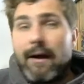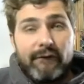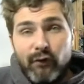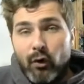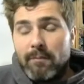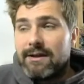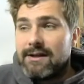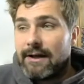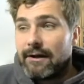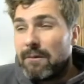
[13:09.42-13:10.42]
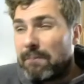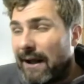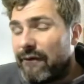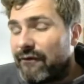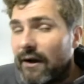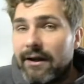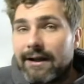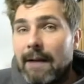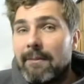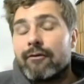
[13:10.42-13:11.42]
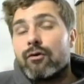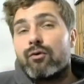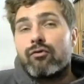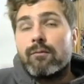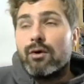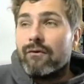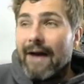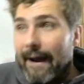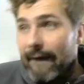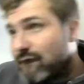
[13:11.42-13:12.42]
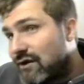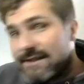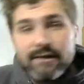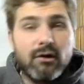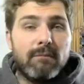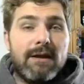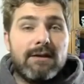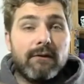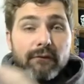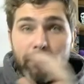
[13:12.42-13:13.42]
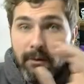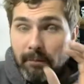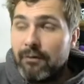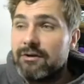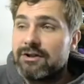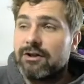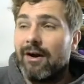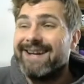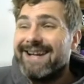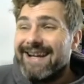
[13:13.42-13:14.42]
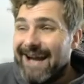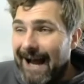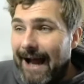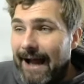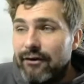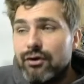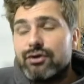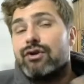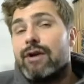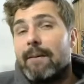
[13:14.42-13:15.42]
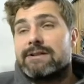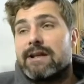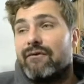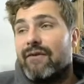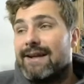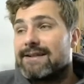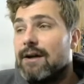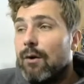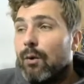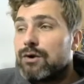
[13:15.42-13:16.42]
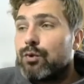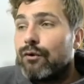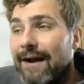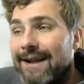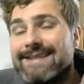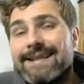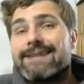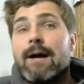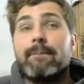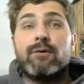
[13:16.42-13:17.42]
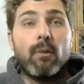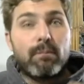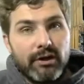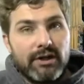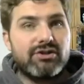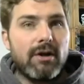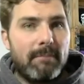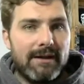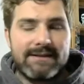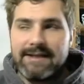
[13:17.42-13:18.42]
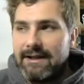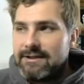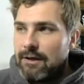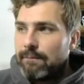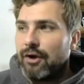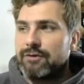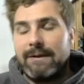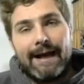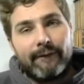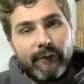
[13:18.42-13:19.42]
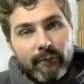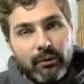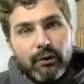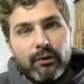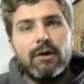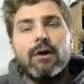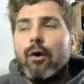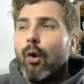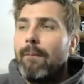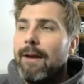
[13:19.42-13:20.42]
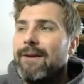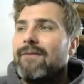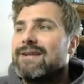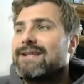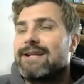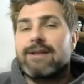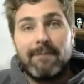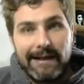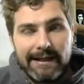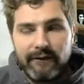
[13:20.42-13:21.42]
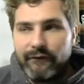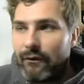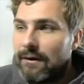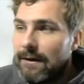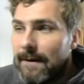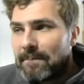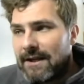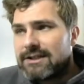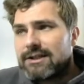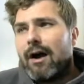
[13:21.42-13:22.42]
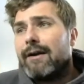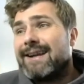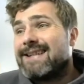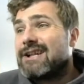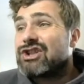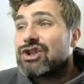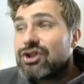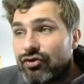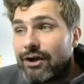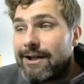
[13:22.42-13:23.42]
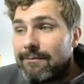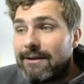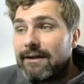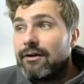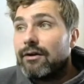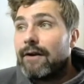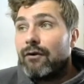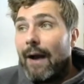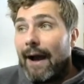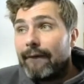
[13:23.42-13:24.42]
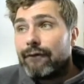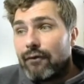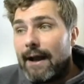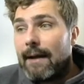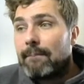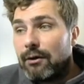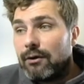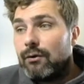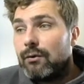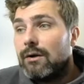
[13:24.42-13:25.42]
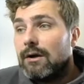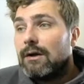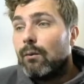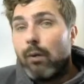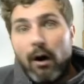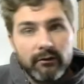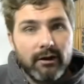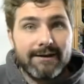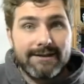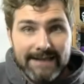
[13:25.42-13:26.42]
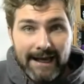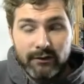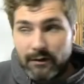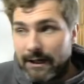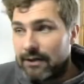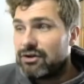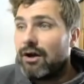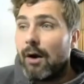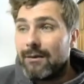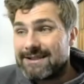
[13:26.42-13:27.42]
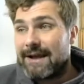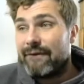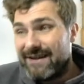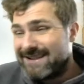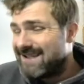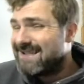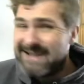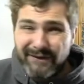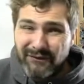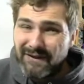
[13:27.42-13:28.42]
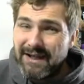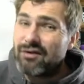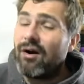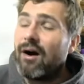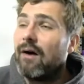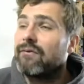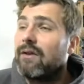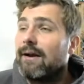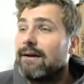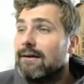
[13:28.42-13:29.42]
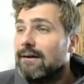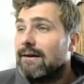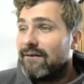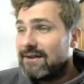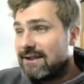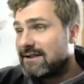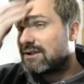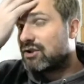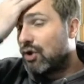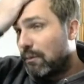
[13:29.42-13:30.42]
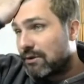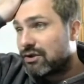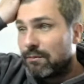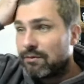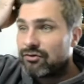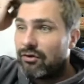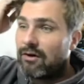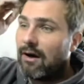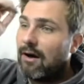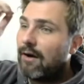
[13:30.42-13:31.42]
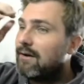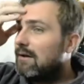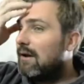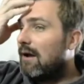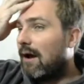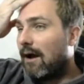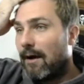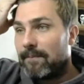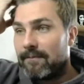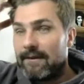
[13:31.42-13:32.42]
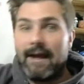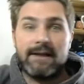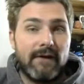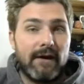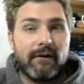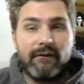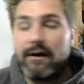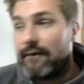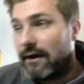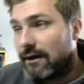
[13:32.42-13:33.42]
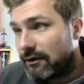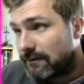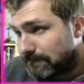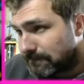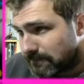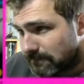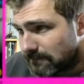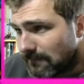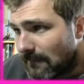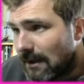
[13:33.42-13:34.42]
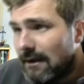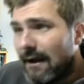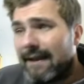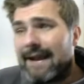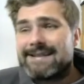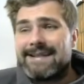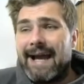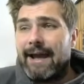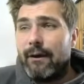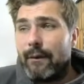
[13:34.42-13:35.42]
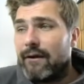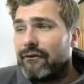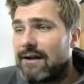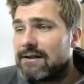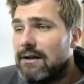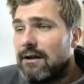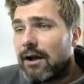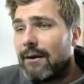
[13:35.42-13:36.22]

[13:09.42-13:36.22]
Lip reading: 4 minions out. You play Thunderclap, it will remove every single minion from your opponent's side and do 2 damage to the face, which will then set up your breach abilities that you possibly have with blue, or maybe even set up lethal. This card is extremely good. If you have rare blue wildcards sat in your collection, I would say this is definitely a craft. Like, this is a super, super strong card. Yeah, it's very, very, very good. And that's the AoE effect. Going